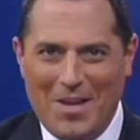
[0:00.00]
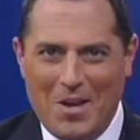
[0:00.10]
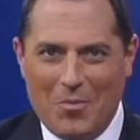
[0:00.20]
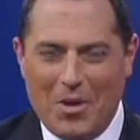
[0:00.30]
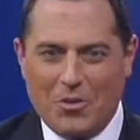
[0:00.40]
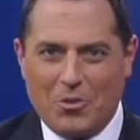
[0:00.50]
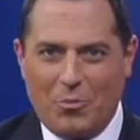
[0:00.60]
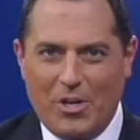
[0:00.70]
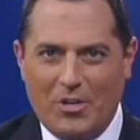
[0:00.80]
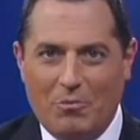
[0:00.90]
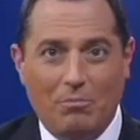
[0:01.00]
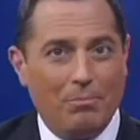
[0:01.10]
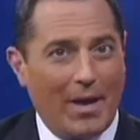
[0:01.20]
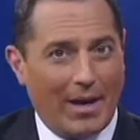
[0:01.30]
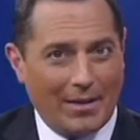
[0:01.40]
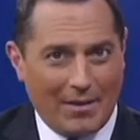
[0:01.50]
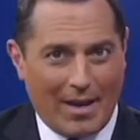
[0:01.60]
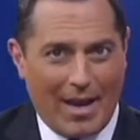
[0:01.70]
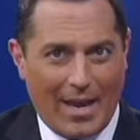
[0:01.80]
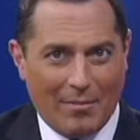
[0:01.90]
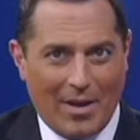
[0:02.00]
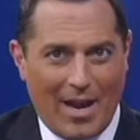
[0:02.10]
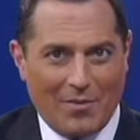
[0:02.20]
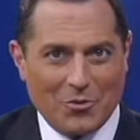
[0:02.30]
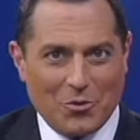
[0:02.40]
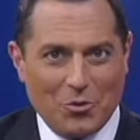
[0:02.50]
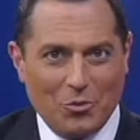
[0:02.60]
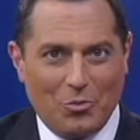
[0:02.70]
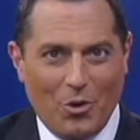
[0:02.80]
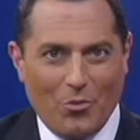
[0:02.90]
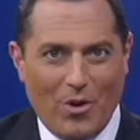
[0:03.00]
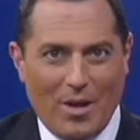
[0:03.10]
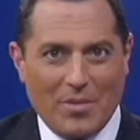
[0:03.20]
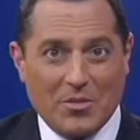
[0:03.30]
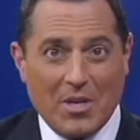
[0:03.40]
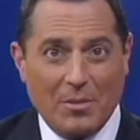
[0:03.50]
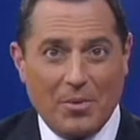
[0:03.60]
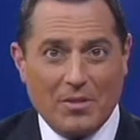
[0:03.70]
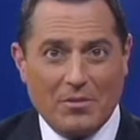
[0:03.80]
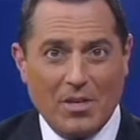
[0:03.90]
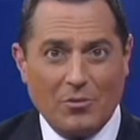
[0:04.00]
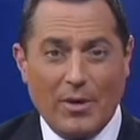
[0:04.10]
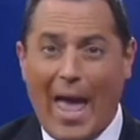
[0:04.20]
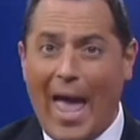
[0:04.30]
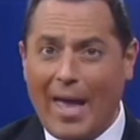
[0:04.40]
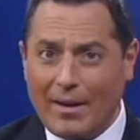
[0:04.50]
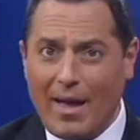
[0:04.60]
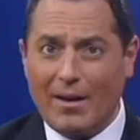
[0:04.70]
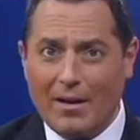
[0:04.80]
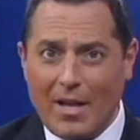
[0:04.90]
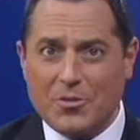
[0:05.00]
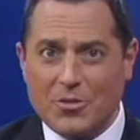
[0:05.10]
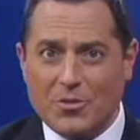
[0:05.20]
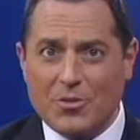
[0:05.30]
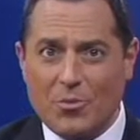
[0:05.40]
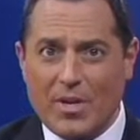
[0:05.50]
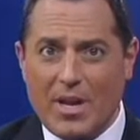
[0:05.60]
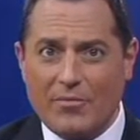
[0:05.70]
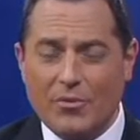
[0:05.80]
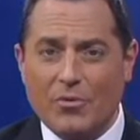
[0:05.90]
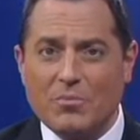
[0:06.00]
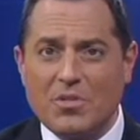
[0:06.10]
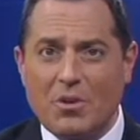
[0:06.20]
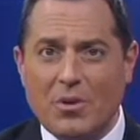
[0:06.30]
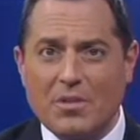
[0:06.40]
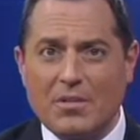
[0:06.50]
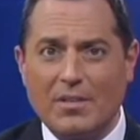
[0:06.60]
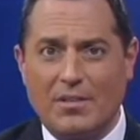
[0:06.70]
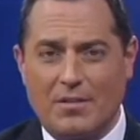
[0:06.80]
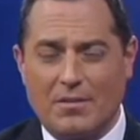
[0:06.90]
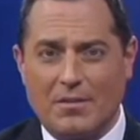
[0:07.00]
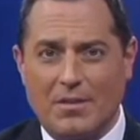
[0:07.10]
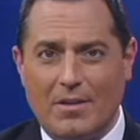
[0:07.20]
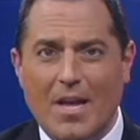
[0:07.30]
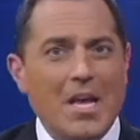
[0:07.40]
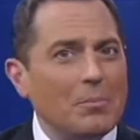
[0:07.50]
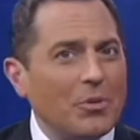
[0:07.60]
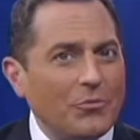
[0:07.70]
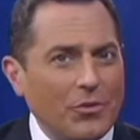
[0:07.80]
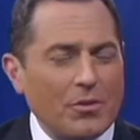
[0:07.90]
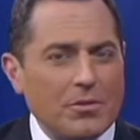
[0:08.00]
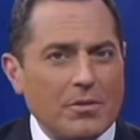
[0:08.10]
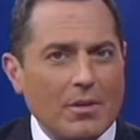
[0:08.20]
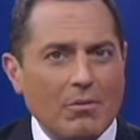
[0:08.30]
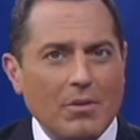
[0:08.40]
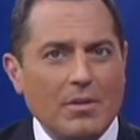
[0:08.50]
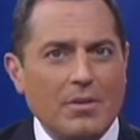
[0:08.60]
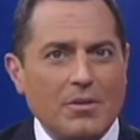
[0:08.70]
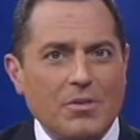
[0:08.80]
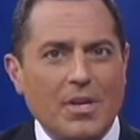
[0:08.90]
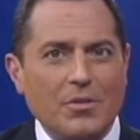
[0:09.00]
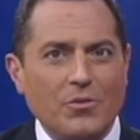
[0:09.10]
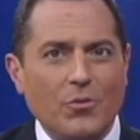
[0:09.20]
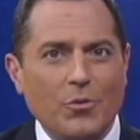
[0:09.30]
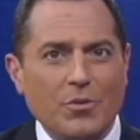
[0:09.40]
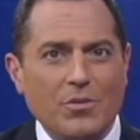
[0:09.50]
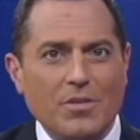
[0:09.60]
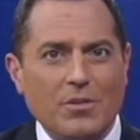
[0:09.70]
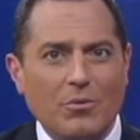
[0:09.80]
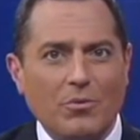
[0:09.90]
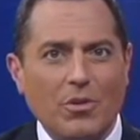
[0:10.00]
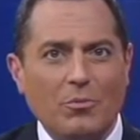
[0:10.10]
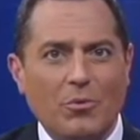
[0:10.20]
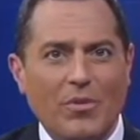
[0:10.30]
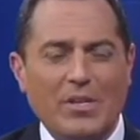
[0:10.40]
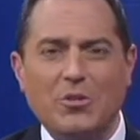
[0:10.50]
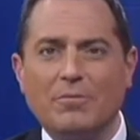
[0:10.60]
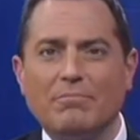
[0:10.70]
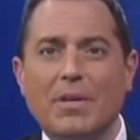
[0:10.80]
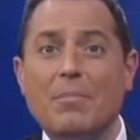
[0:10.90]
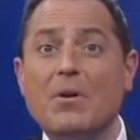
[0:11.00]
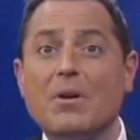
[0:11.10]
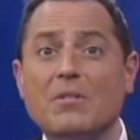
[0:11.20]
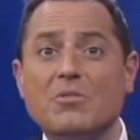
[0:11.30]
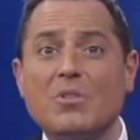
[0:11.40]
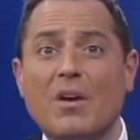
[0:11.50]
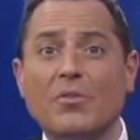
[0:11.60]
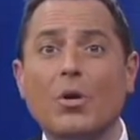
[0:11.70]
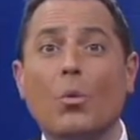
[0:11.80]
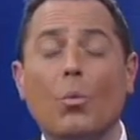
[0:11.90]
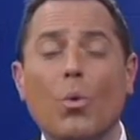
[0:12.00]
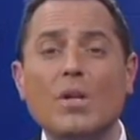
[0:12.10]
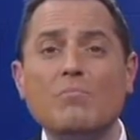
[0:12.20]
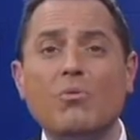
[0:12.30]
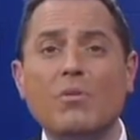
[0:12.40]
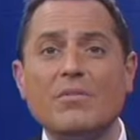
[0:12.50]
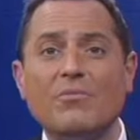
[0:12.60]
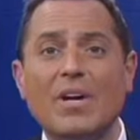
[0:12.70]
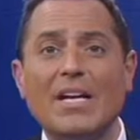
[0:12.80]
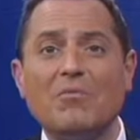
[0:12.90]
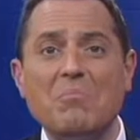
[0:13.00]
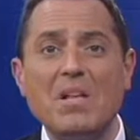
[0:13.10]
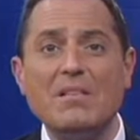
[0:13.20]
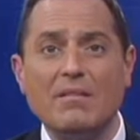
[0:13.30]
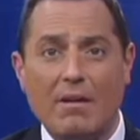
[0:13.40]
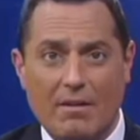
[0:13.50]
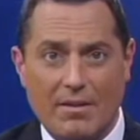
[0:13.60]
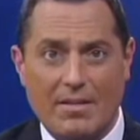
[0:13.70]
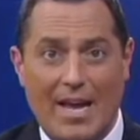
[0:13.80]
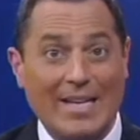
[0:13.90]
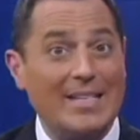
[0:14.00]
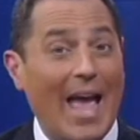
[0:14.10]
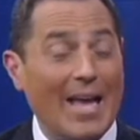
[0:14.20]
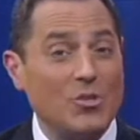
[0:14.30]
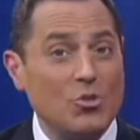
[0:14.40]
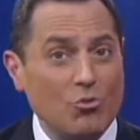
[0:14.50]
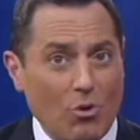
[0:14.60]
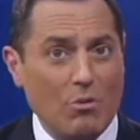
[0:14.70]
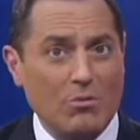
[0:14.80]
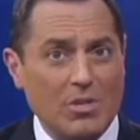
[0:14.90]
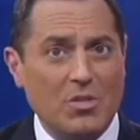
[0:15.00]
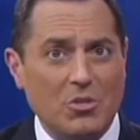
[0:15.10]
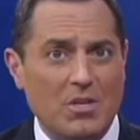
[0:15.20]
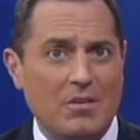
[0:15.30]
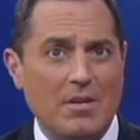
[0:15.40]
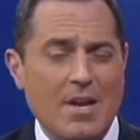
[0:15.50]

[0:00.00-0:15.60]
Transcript: We also bring you Back in the Game, an after-school program that's helping children and adolescents to recover from serious illnesses. But first, according to the Centers for Disease Control and Prevention, Americans suffer 1.5 million heart attacks and strokes each year,